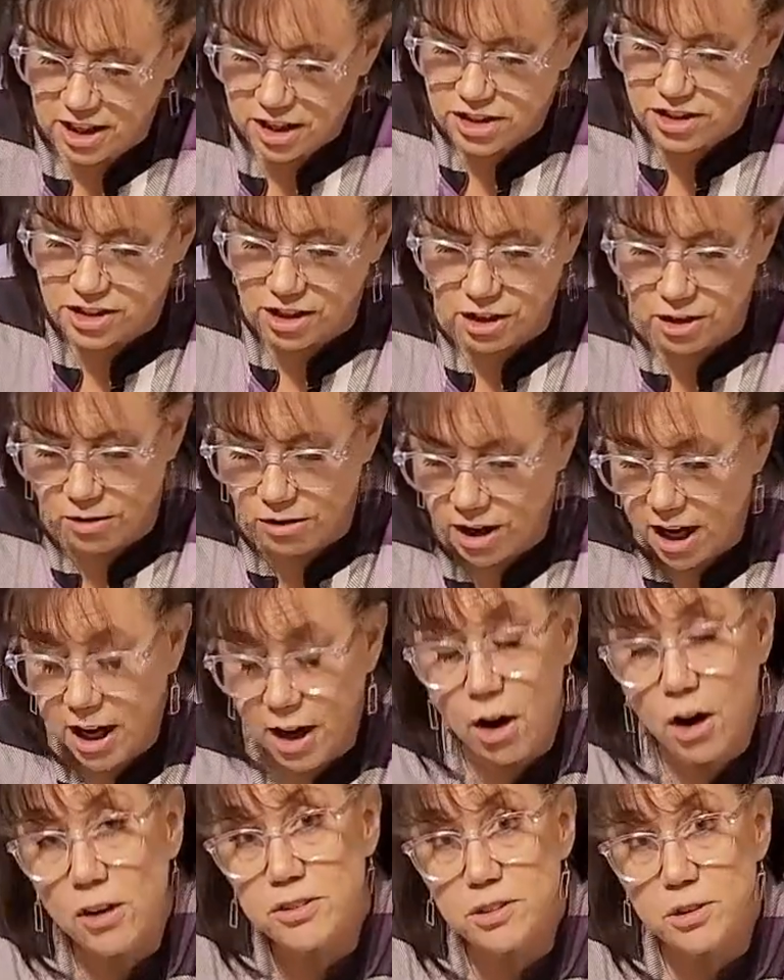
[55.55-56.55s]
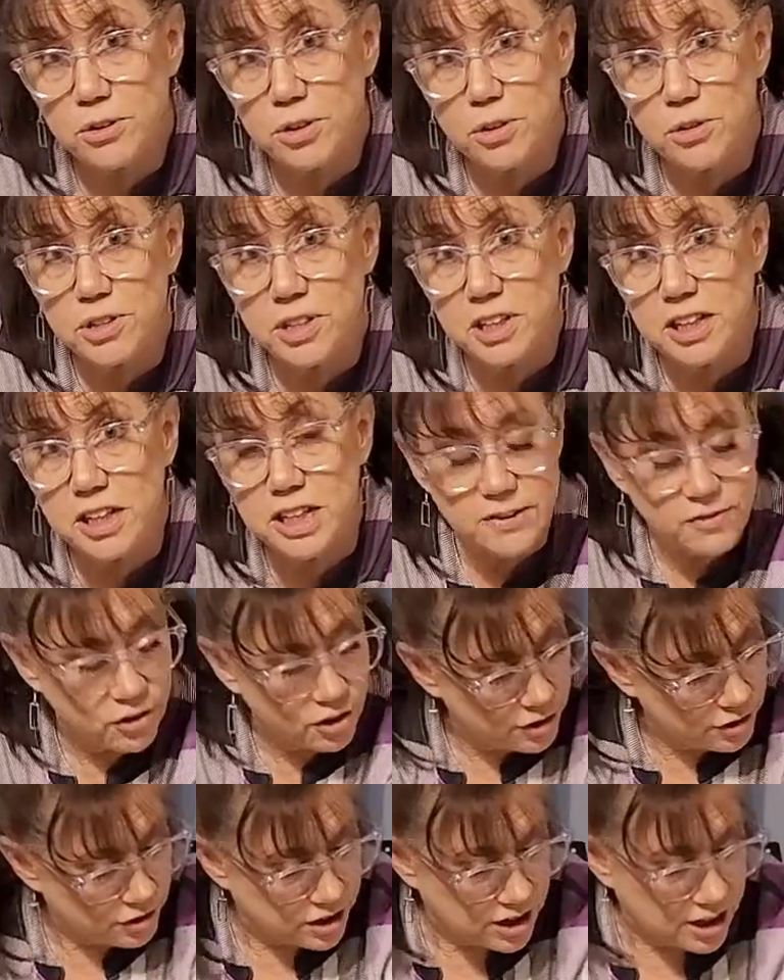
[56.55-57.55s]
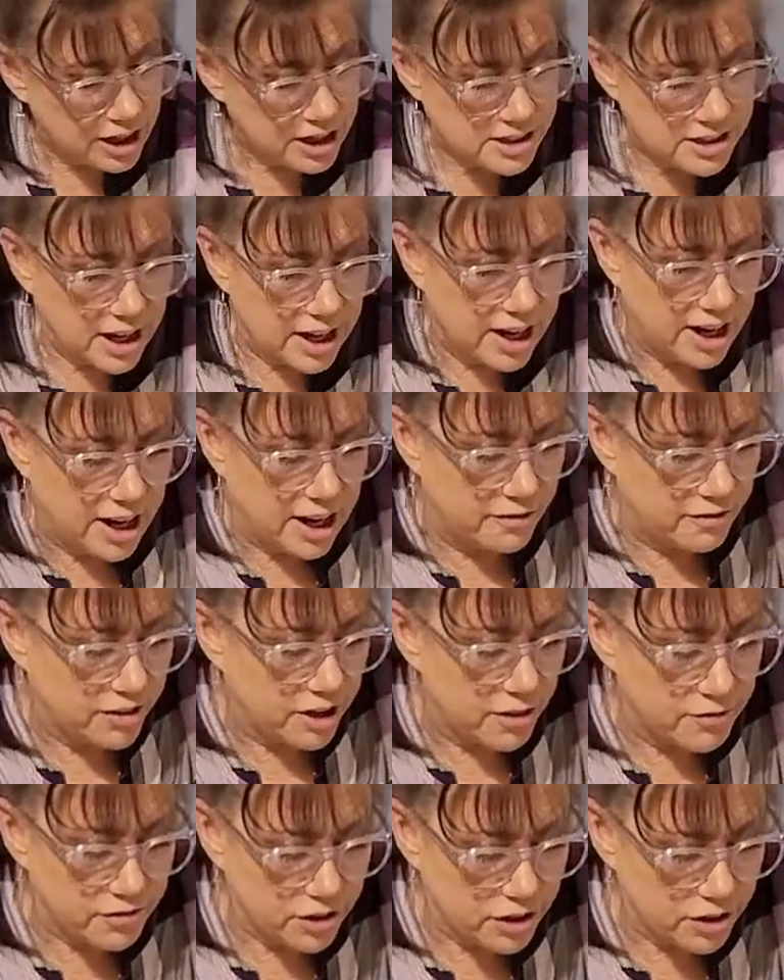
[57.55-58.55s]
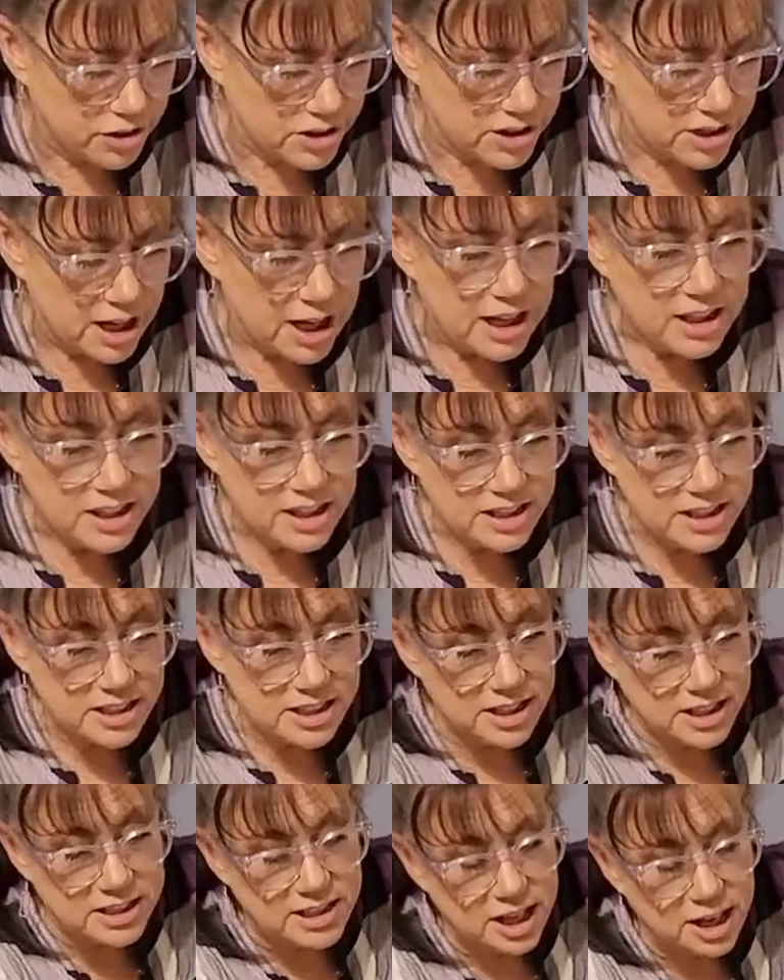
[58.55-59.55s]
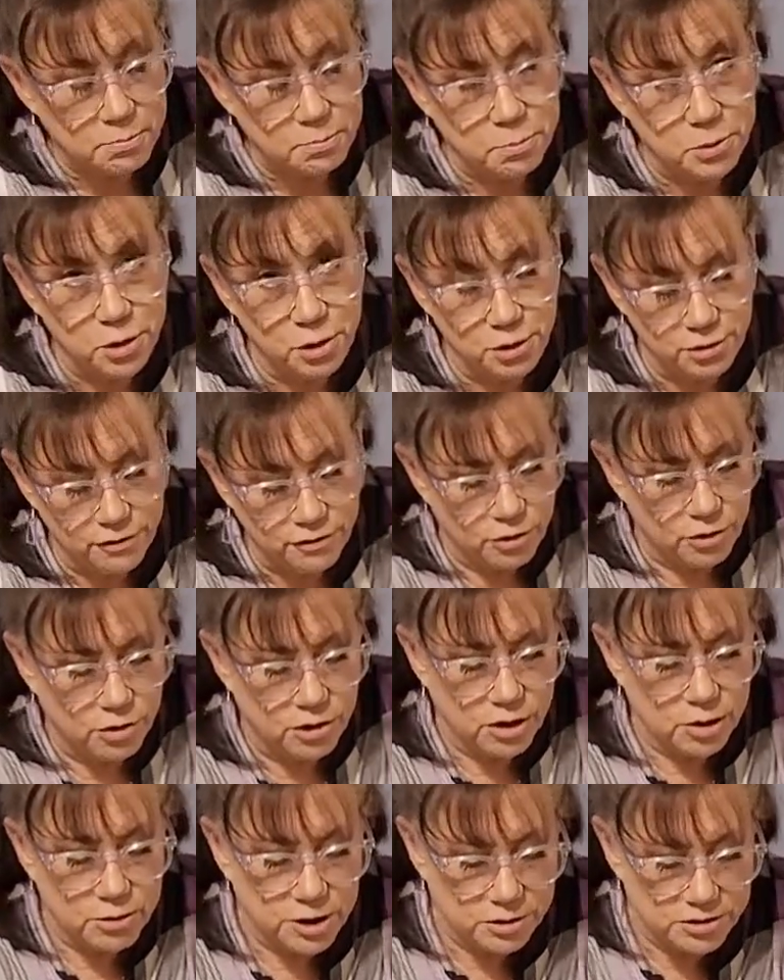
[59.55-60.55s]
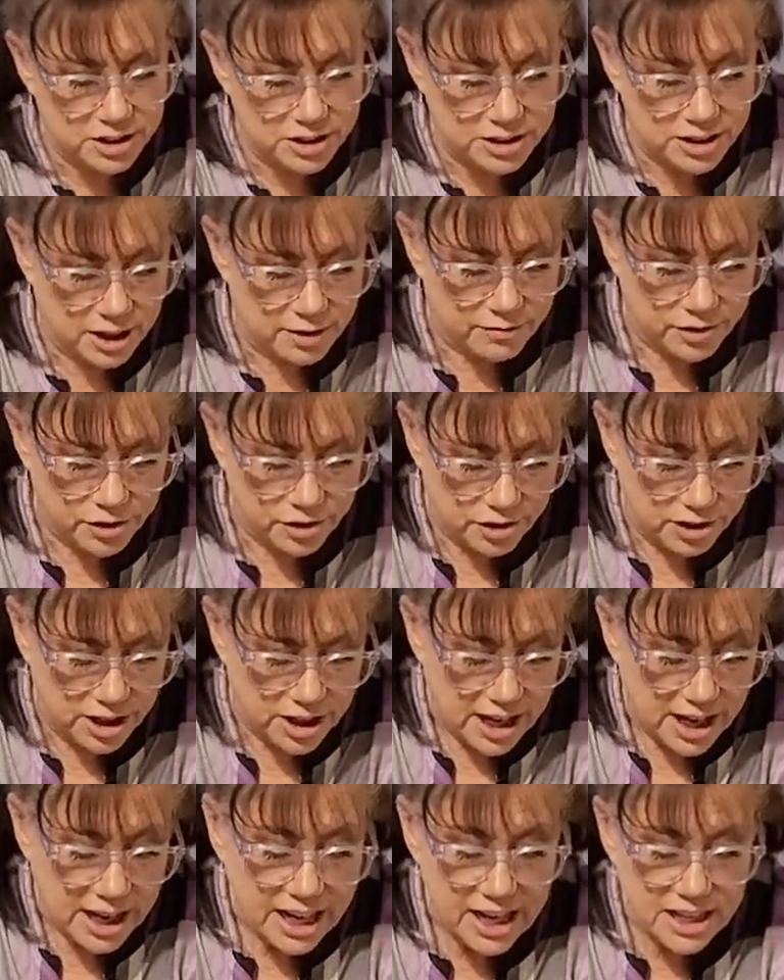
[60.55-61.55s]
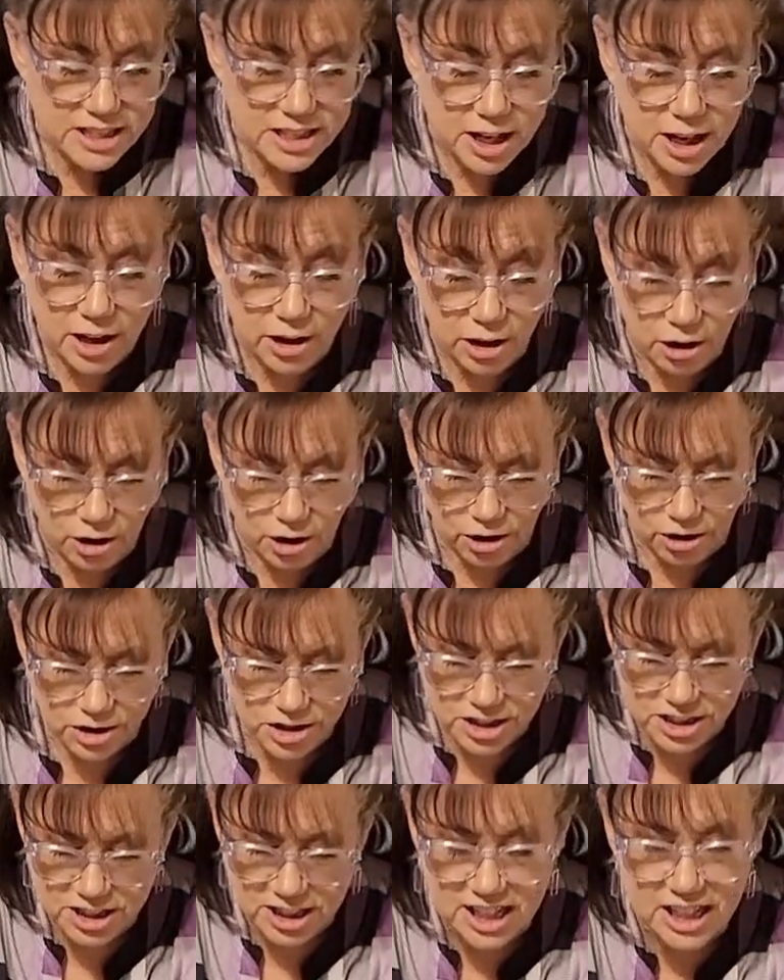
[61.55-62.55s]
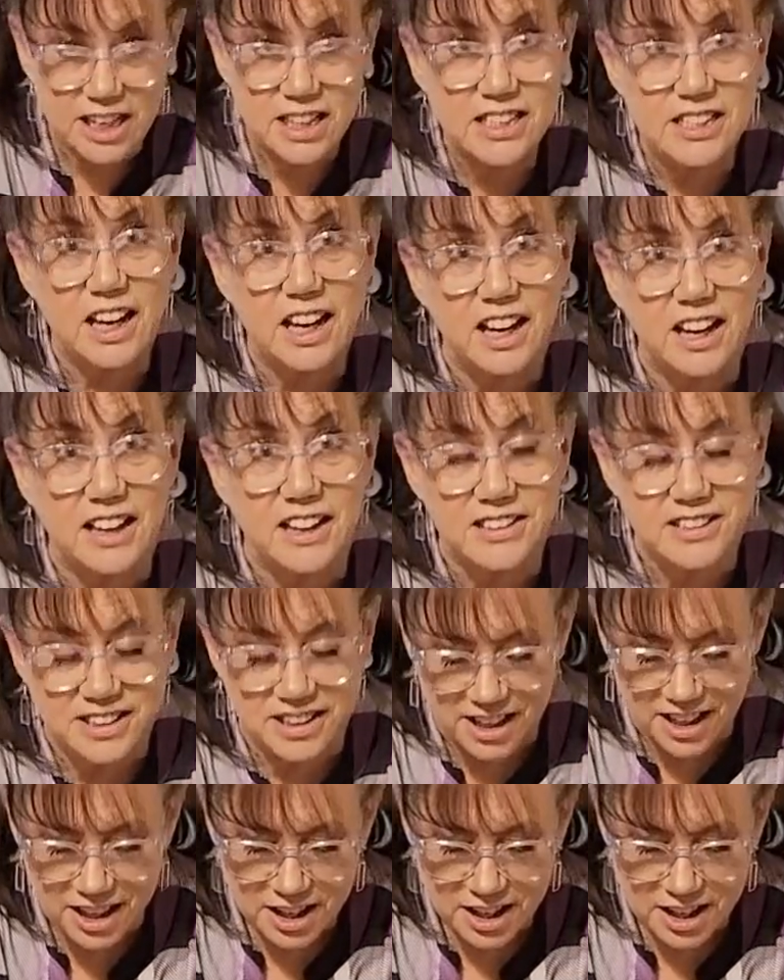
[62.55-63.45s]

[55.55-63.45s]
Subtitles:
So I also use these for other things. I have comforters. This is a beautiful quilted comforter. It's large. It's a king size.